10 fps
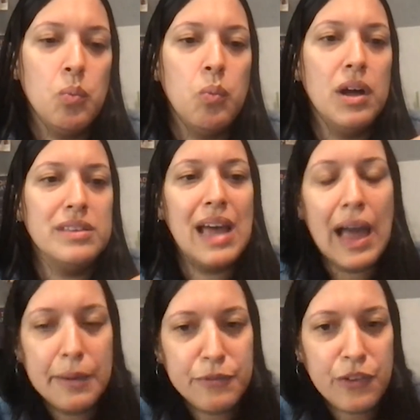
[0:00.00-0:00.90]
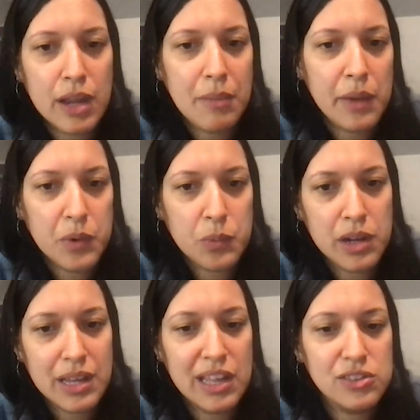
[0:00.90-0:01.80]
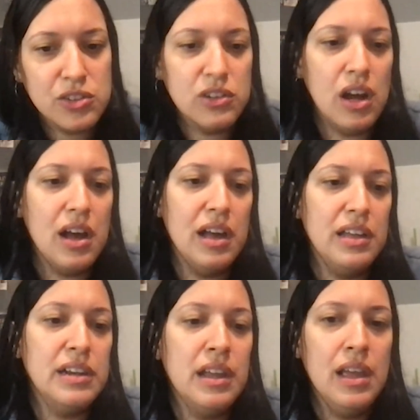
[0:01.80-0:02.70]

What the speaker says: what time frame I would want to enter on,